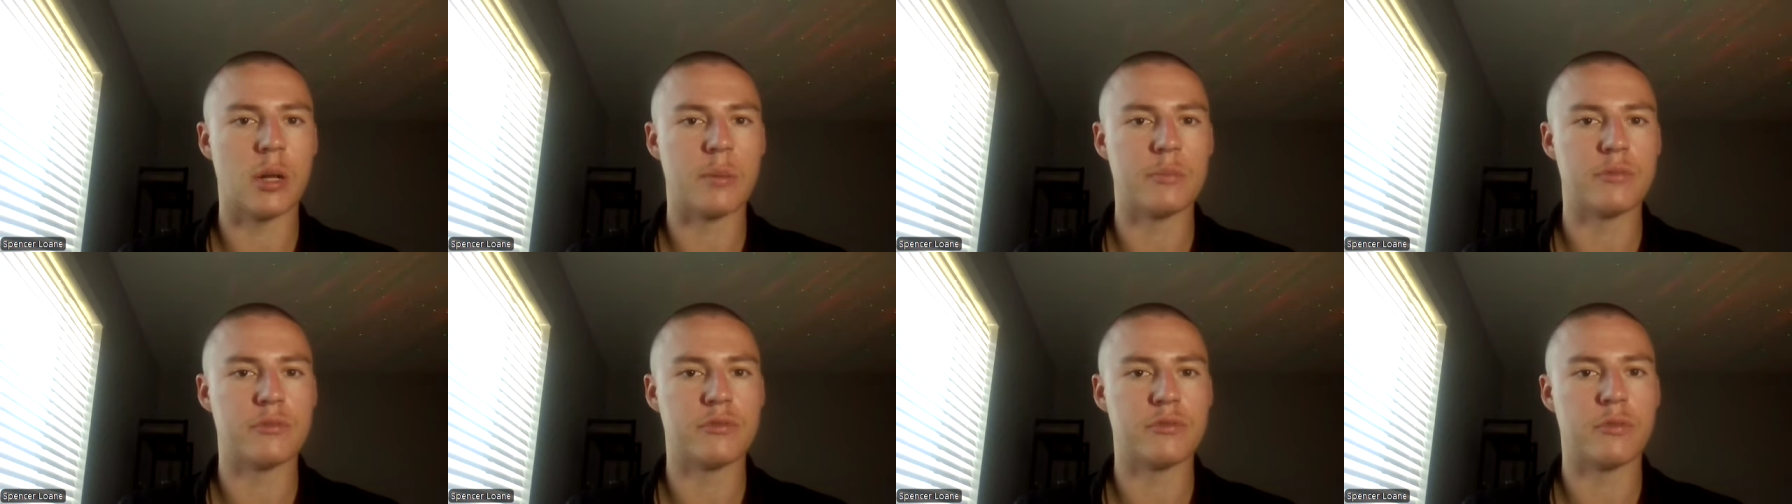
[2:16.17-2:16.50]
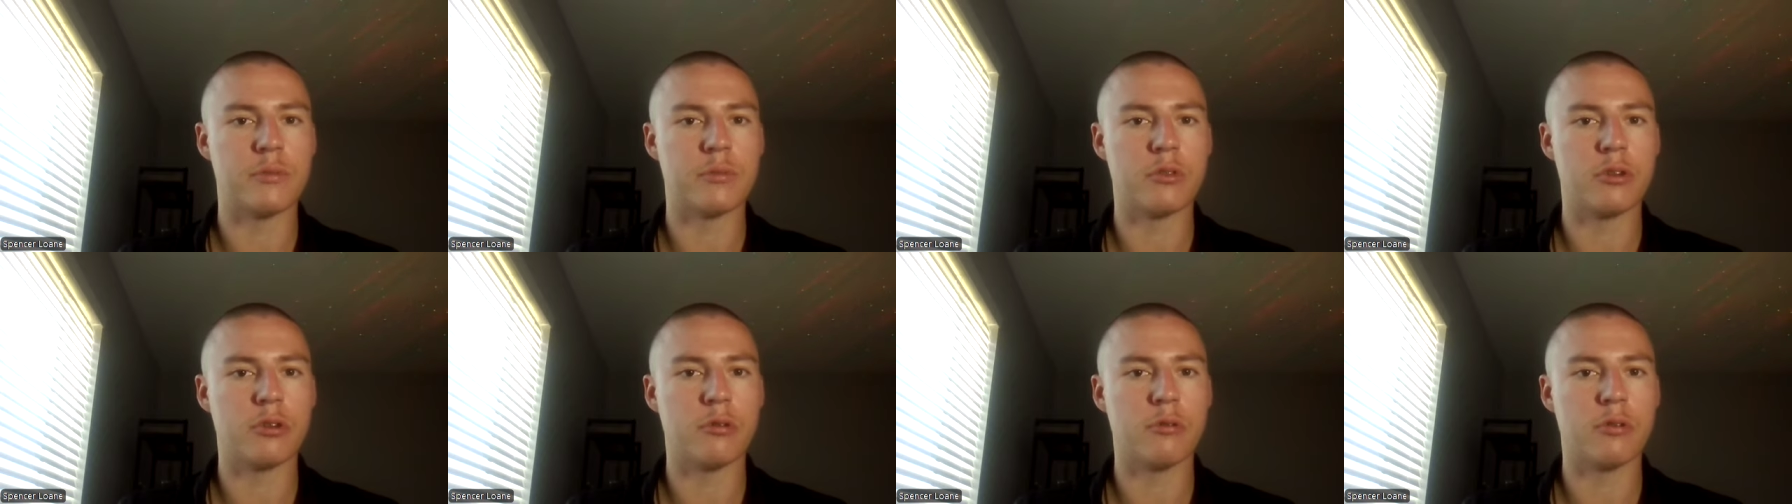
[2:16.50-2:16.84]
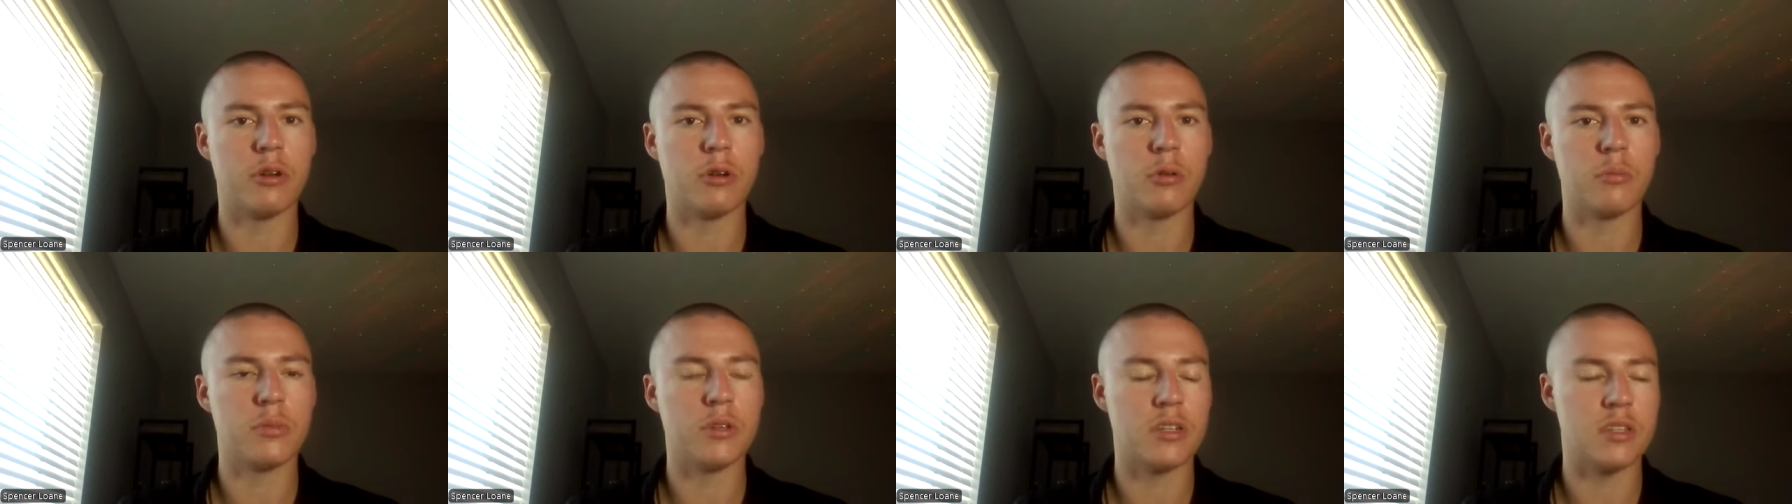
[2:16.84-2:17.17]
comes from
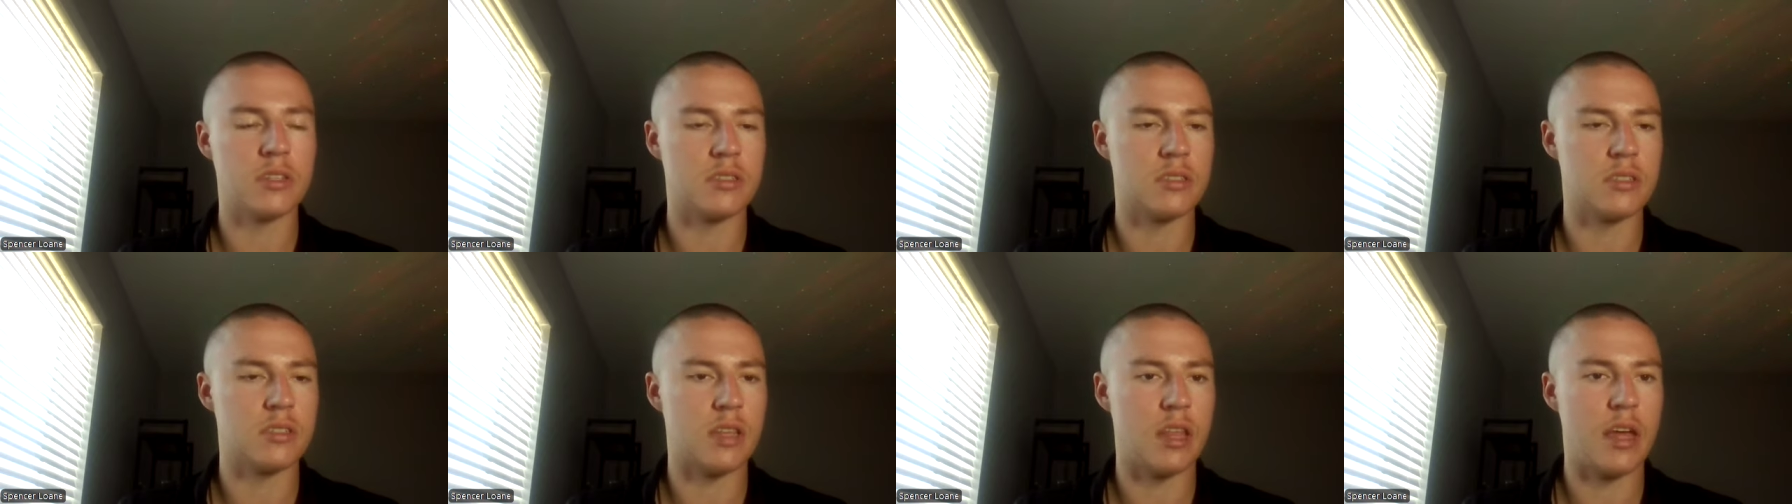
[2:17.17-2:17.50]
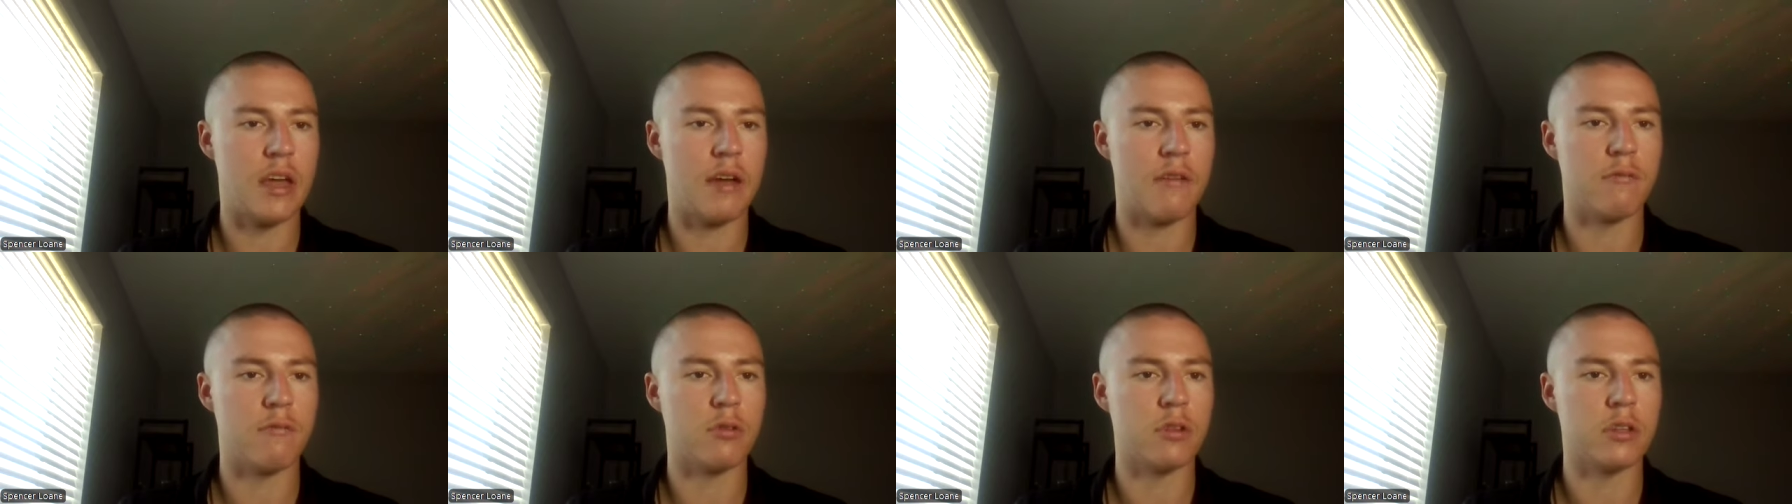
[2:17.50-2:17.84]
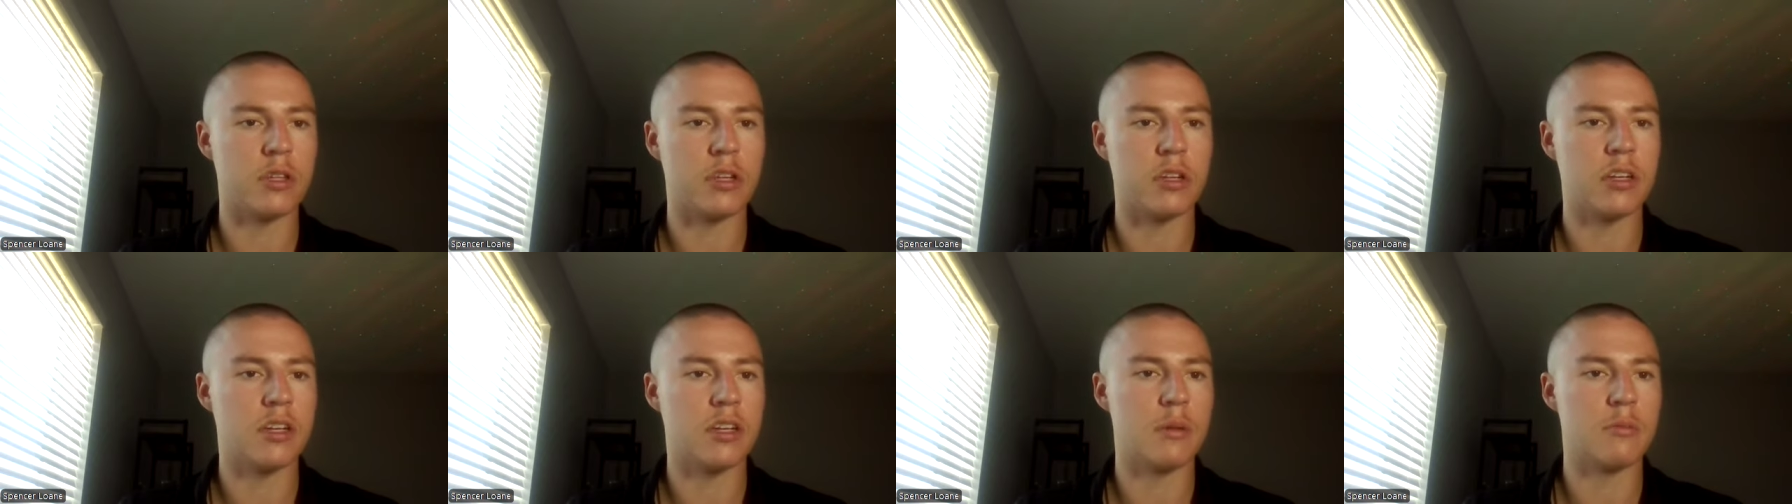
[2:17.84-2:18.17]
Kirill because they have
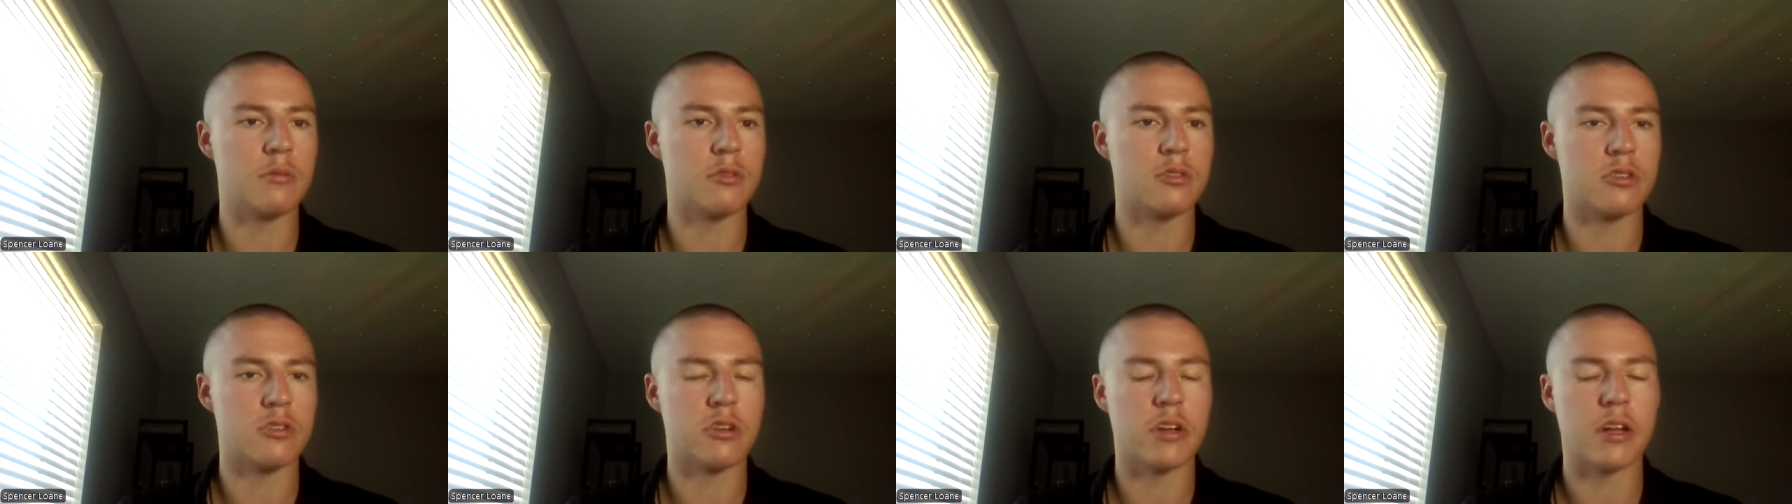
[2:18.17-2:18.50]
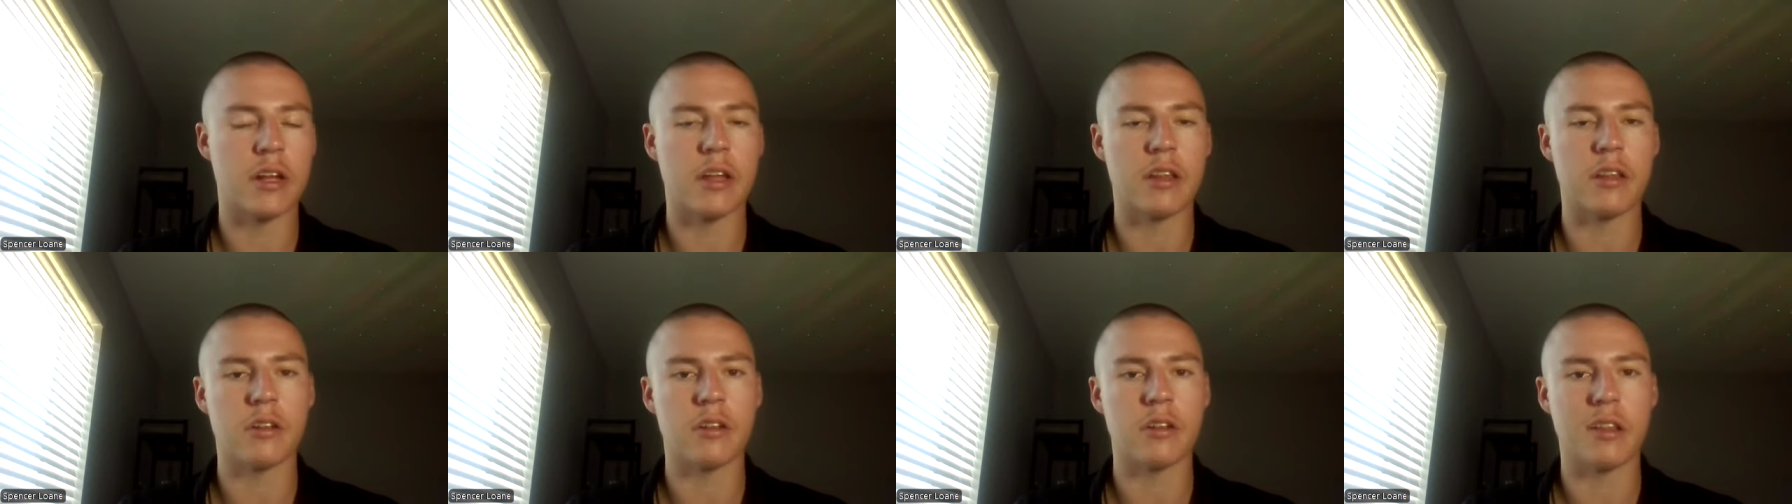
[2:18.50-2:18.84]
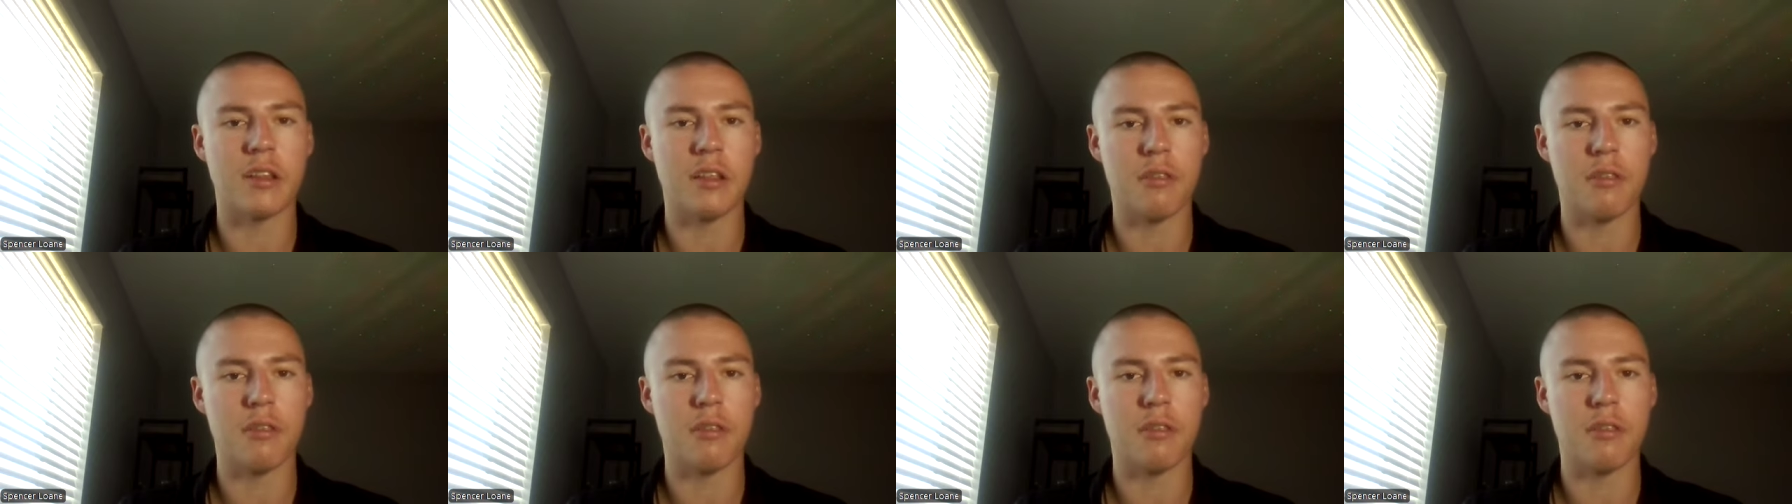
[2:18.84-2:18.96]
really good chemistry together.